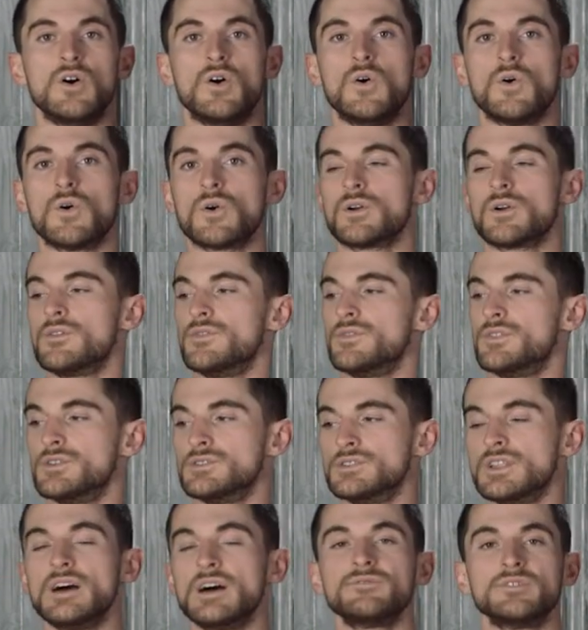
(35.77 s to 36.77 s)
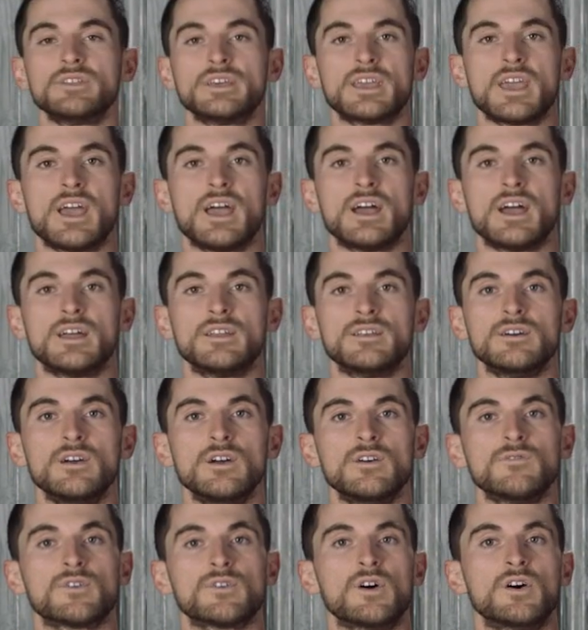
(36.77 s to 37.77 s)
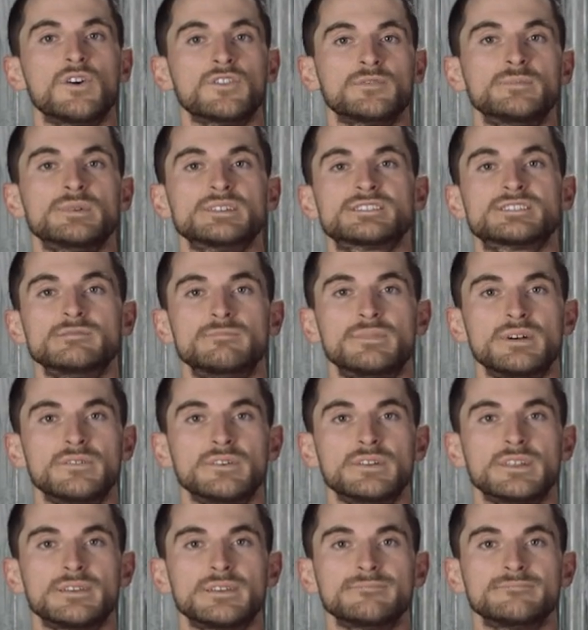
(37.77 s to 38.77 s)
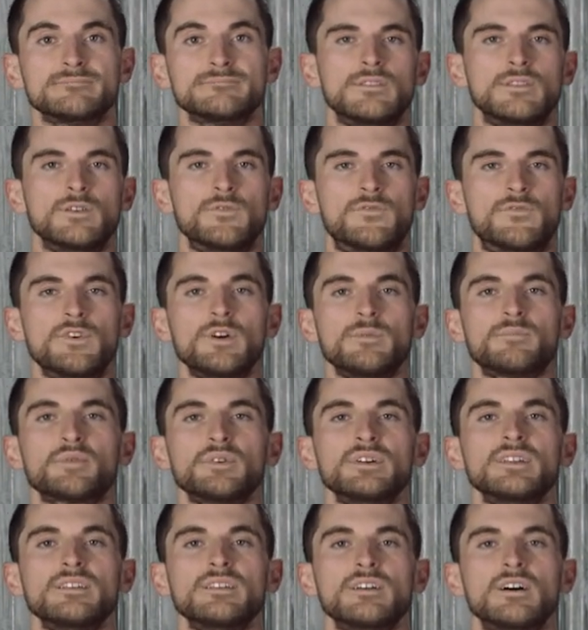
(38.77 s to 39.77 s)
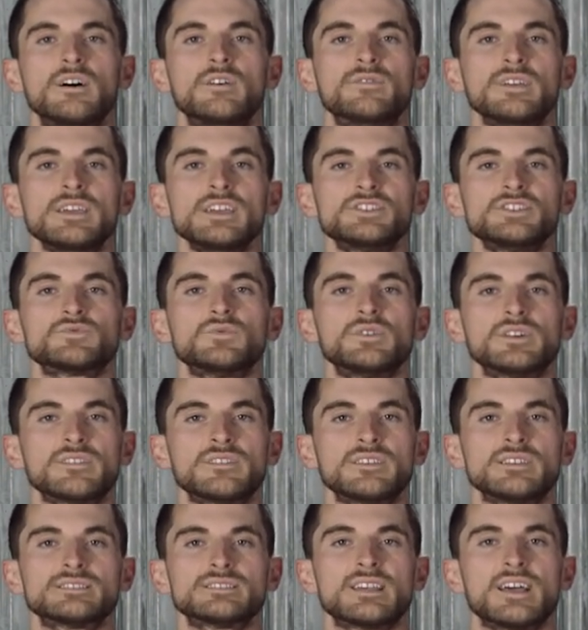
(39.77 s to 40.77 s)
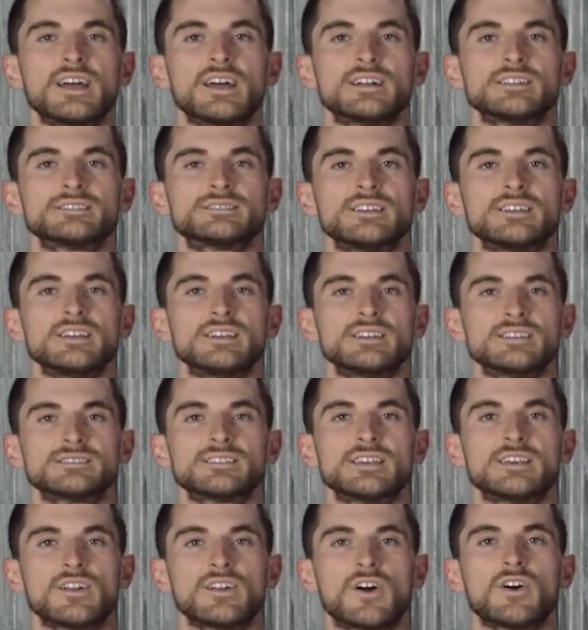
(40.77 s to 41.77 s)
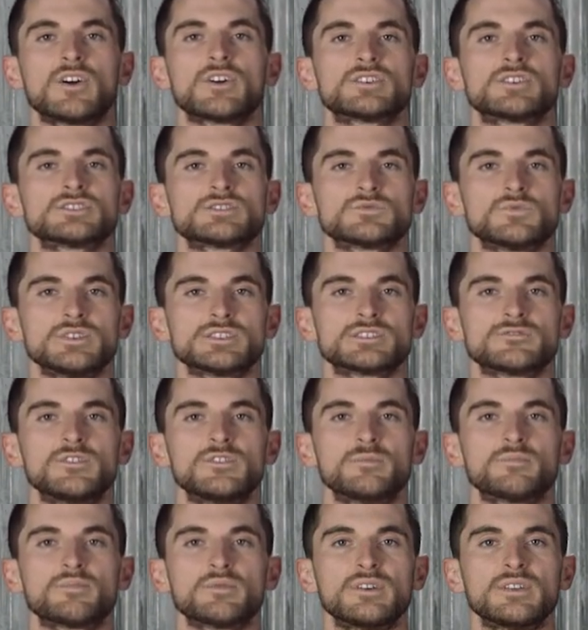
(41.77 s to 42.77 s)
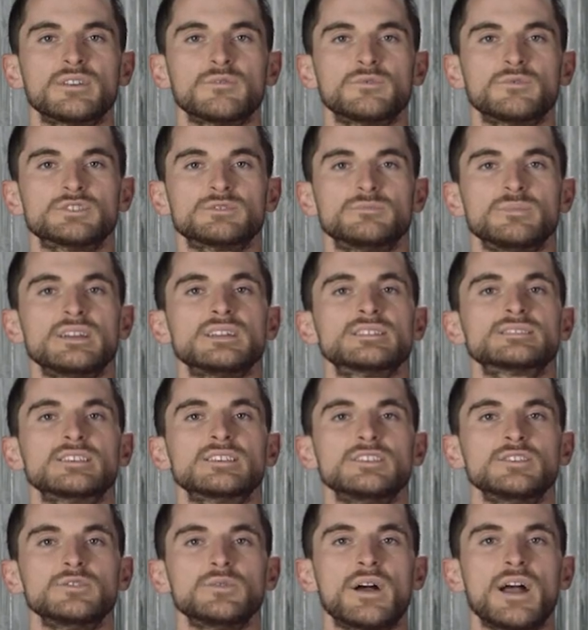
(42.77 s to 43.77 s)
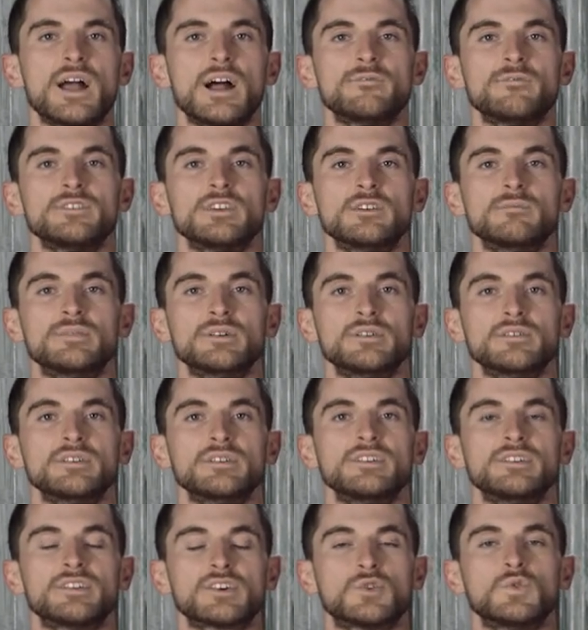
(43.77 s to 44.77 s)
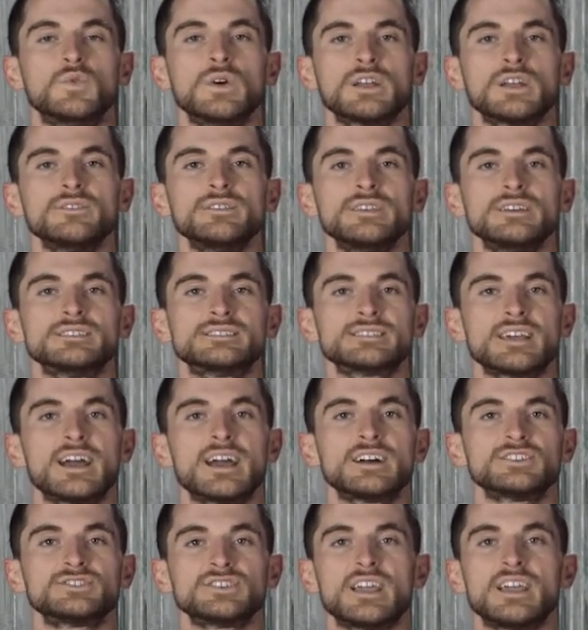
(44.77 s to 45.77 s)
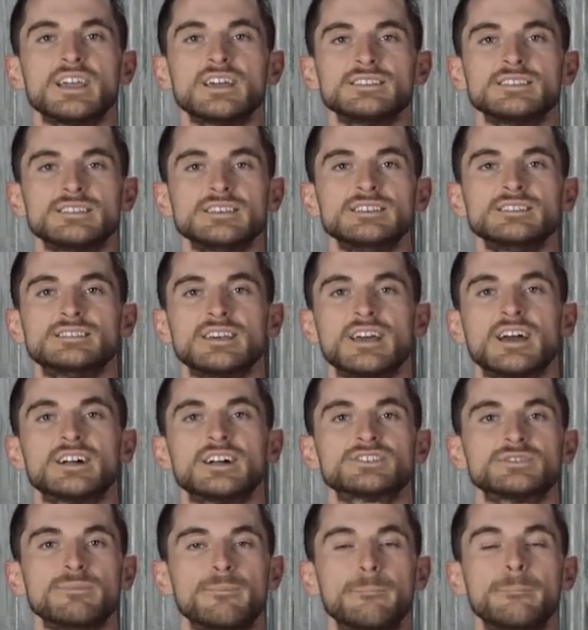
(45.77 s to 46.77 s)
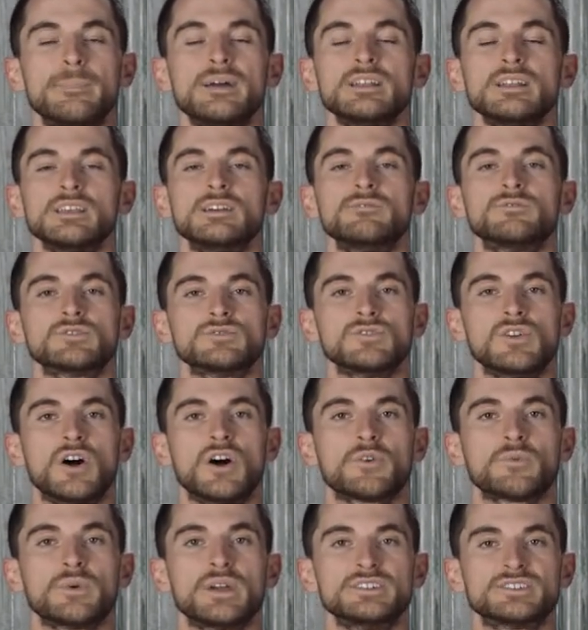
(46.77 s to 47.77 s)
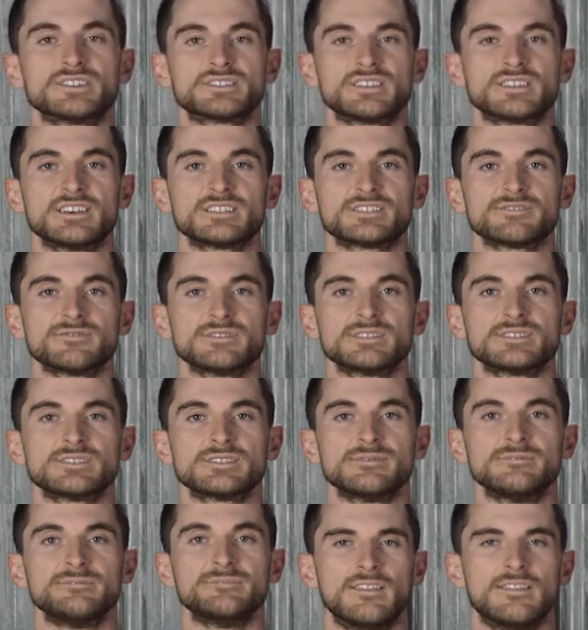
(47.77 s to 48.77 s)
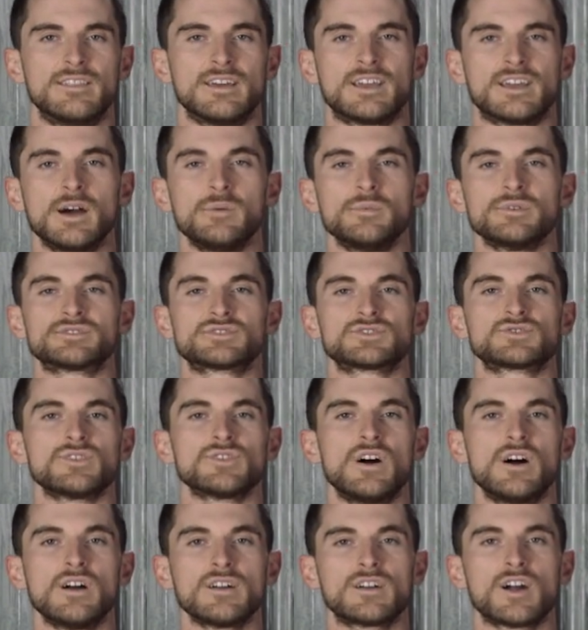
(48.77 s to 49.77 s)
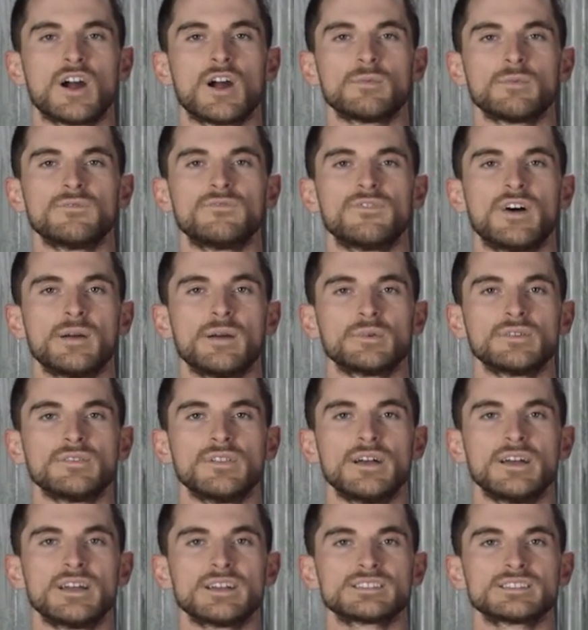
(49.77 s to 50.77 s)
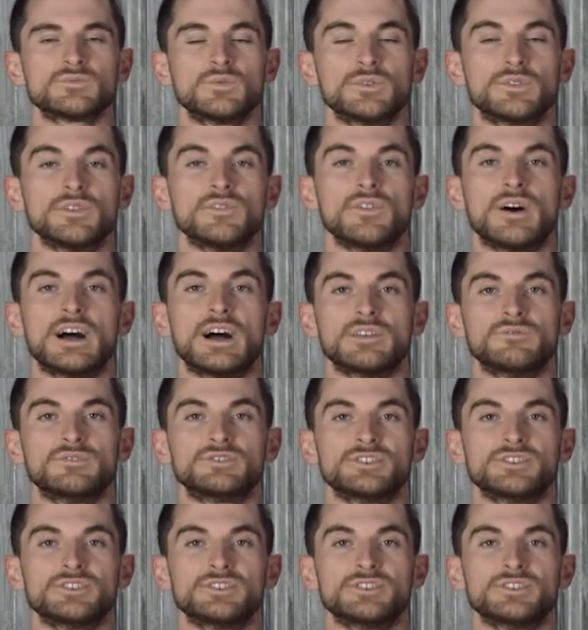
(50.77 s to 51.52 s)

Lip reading: or the leveling head for ultimate stability. The footprint of each one of these heads is an Arc of Swiss footprint, which means that you have the ability to quickly attach and detach many of your long range accessories. They come with strong carbon fiber legs with a lot of